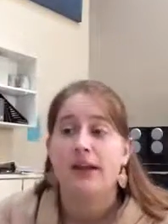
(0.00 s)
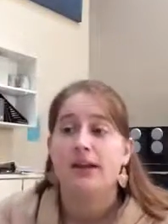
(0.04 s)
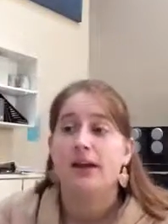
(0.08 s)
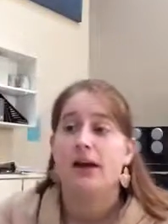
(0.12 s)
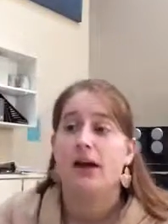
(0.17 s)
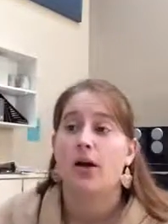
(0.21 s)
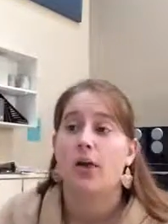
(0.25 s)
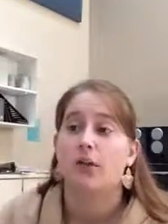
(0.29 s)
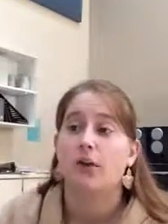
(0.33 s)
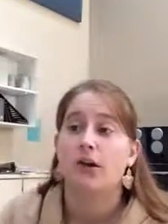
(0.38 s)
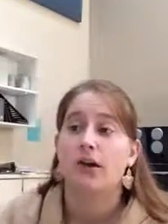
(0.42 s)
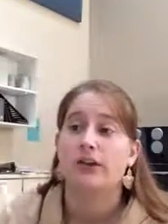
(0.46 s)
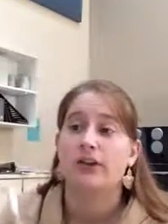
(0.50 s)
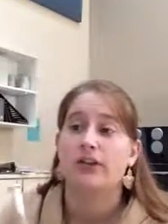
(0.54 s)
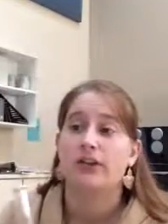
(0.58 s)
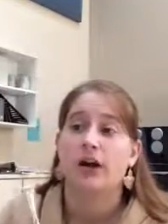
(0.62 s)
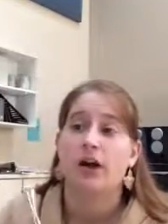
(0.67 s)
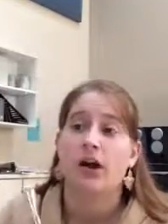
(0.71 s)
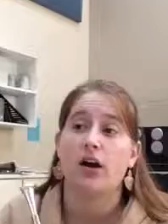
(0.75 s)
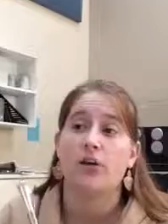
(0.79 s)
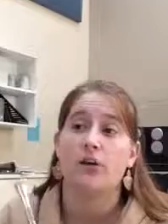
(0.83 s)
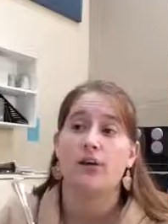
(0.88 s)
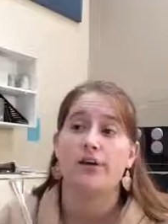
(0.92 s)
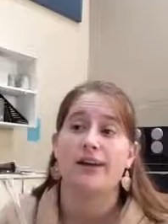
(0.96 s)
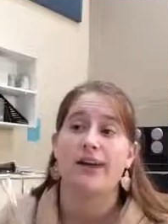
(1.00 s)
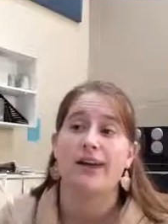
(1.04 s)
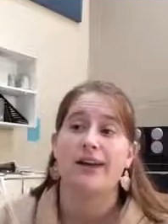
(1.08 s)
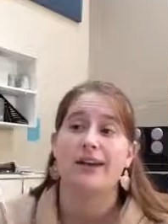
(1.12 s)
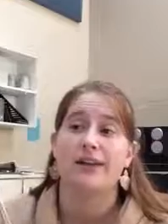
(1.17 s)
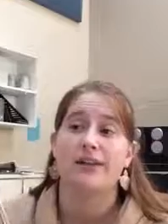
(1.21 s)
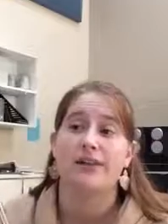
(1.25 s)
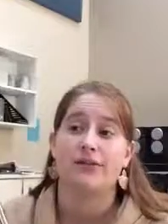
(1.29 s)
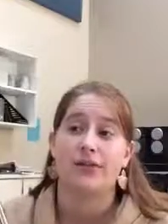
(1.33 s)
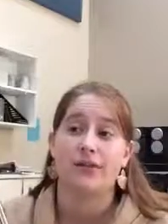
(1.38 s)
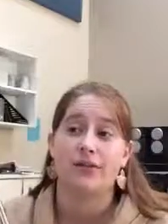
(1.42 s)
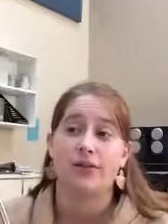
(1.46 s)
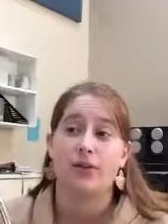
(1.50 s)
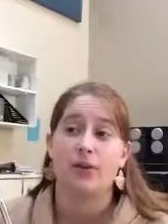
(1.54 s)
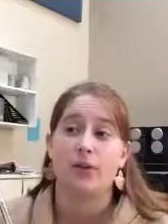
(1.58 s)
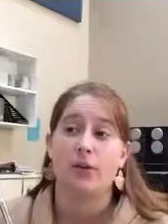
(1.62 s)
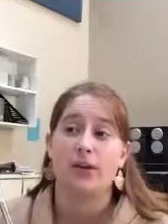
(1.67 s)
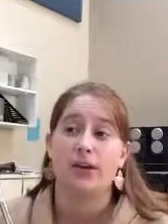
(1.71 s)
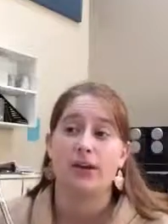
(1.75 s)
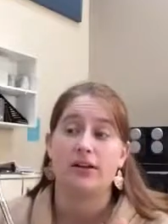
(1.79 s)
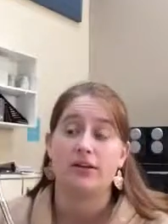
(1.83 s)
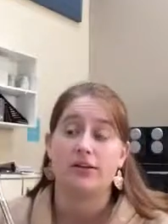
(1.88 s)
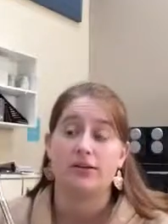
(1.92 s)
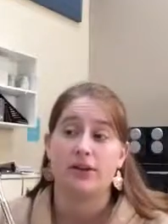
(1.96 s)
Now we're going to start with lines
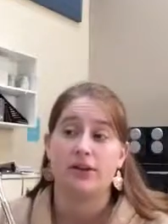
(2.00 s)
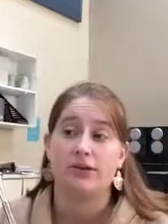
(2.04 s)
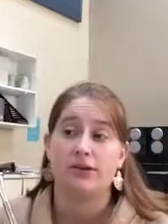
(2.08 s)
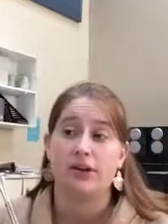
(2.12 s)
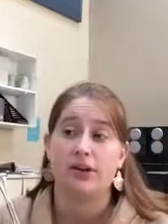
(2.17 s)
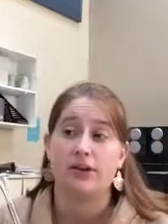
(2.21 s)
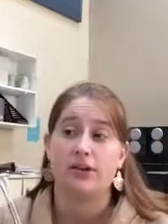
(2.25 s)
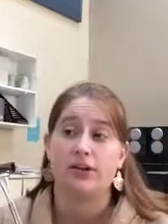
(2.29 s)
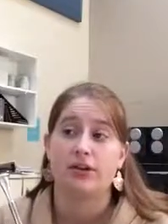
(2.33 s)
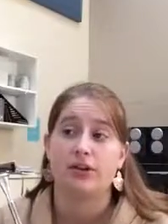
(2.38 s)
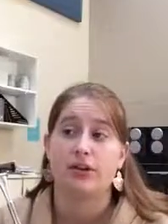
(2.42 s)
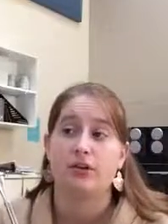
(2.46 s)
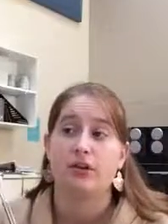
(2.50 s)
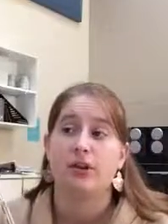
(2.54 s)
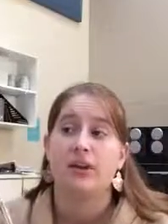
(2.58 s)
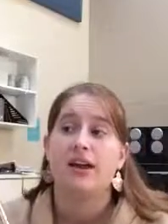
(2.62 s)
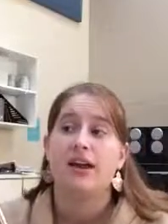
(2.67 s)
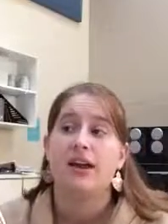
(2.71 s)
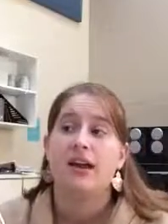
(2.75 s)
51 and 52.